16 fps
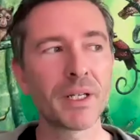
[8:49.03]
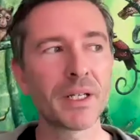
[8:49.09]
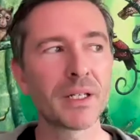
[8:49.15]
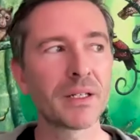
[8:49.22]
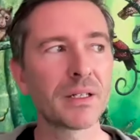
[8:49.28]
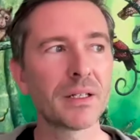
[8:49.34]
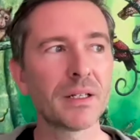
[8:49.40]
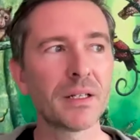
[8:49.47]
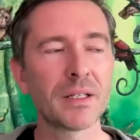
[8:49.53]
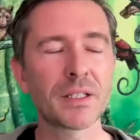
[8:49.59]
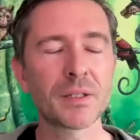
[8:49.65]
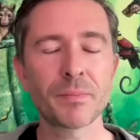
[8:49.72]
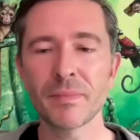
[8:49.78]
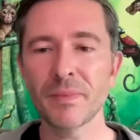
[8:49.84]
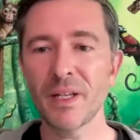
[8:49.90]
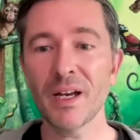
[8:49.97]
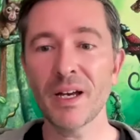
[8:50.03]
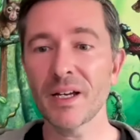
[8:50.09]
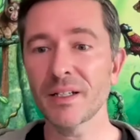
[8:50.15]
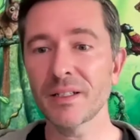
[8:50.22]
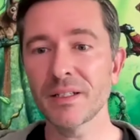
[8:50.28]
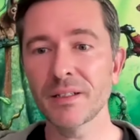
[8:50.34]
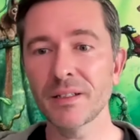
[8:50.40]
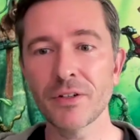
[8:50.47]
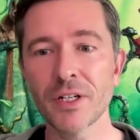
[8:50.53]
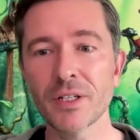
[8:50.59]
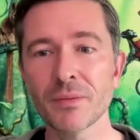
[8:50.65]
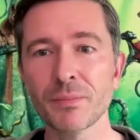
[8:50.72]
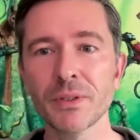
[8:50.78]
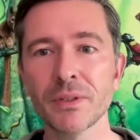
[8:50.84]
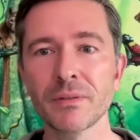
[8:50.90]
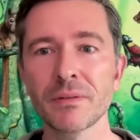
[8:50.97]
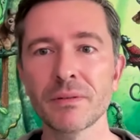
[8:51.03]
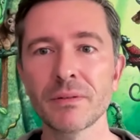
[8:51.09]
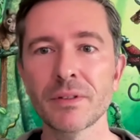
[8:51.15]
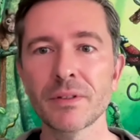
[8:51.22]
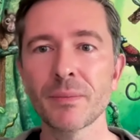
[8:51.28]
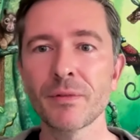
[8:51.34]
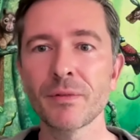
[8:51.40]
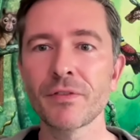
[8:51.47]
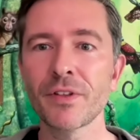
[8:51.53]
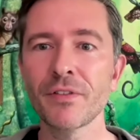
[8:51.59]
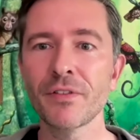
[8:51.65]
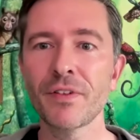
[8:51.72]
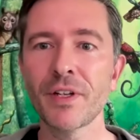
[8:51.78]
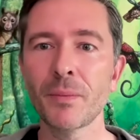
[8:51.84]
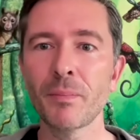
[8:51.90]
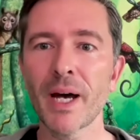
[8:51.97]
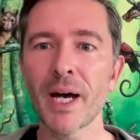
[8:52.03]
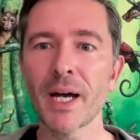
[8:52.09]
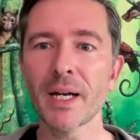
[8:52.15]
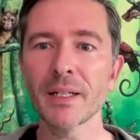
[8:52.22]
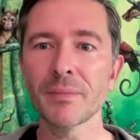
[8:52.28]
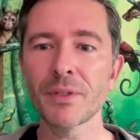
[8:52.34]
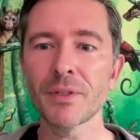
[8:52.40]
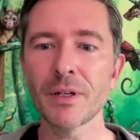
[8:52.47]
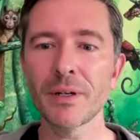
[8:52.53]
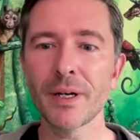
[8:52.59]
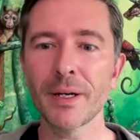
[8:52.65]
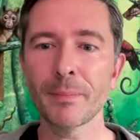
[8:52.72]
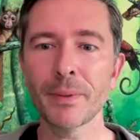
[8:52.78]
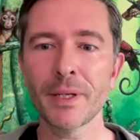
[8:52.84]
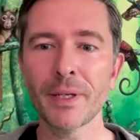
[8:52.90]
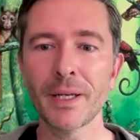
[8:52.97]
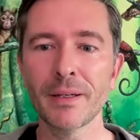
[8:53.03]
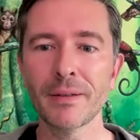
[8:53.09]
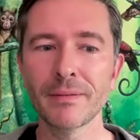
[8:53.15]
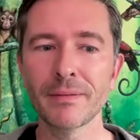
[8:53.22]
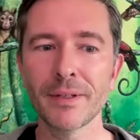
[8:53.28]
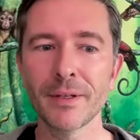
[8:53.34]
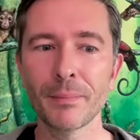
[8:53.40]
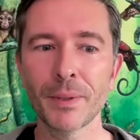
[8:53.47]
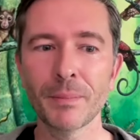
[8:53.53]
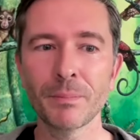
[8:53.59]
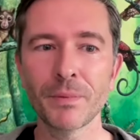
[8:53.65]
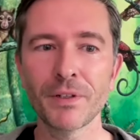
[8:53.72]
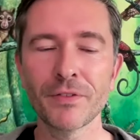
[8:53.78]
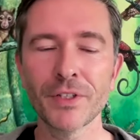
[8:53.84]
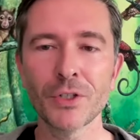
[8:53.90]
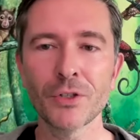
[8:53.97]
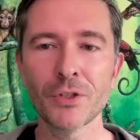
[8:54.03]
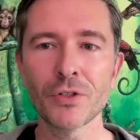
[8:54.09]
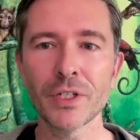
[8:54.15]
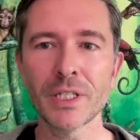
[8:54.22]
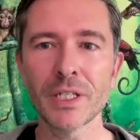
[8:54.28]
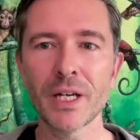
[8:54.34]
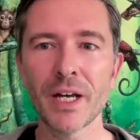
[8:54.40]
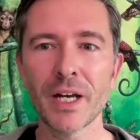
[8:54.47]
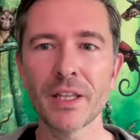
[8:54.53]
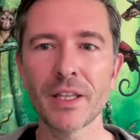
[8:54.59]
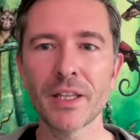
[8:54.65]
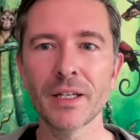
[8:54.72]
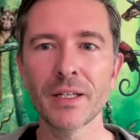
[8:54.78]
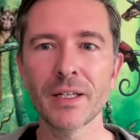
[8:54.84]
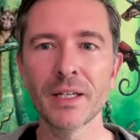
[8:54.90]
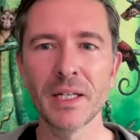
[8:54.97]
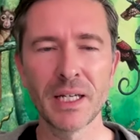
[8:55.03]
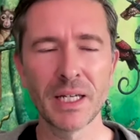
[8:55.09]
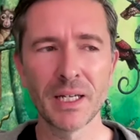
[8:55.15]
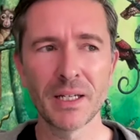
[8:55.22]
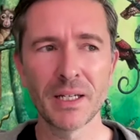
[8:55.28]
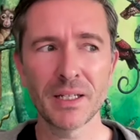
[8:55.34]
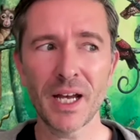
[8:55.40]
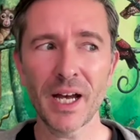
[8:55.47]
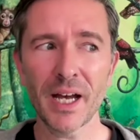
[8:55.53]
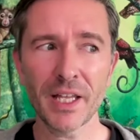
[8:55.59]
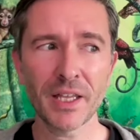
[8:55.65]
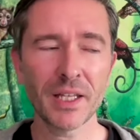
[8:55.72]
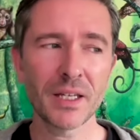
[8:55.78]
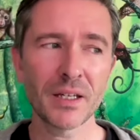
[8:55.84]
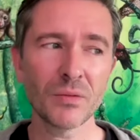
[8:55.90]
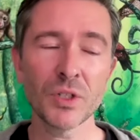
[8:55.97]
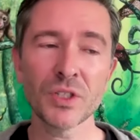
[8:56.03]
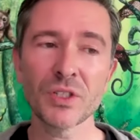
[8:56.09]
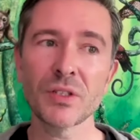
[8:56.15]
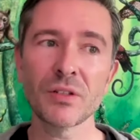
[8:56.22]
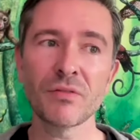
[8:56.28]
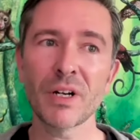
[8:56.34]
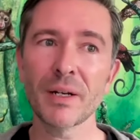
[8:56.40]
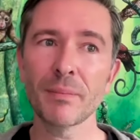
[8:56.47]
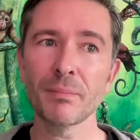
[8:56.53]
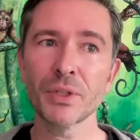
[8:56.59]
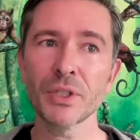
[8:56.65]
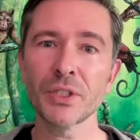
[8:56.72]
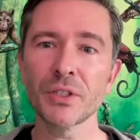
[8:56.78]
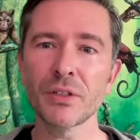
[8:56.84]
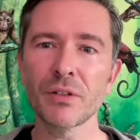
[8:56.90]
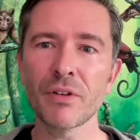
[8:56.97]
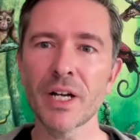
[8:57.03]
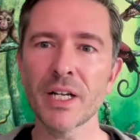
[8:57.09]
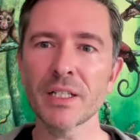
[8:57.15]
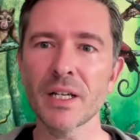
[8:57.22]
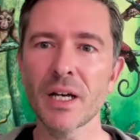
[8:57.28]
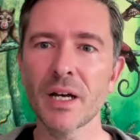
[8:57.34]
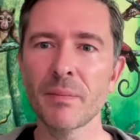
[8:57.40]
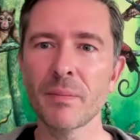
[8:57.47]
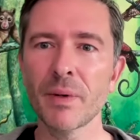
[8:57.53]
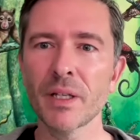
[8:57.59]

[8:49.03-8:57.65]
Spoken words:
I mean, it's incredible. Some of the feedback. I'm so happy that people have enjoyed it. I think it was the right book at the right time.